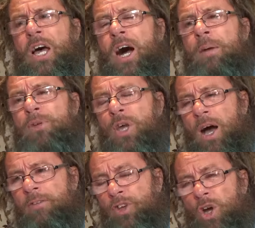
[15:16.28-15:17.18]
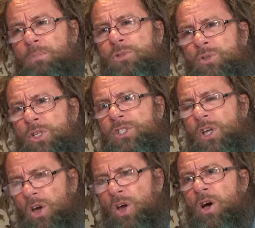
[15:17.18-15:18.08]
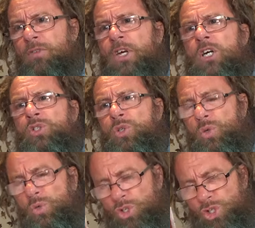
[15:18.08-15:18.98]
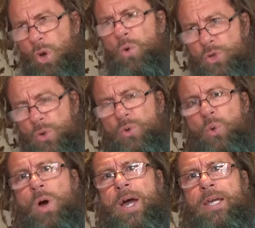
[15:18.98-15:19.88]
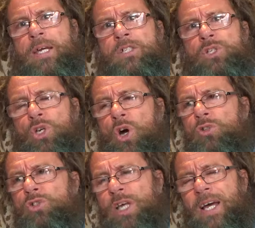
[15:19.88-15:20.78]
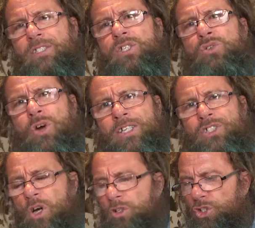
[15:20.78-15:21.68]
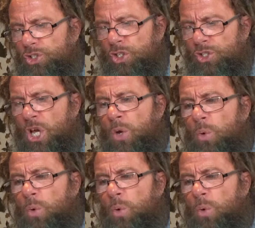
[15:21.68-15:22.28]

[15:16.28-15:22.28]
I'm, I've come to this earth to show you the way to contact Christ consciousness,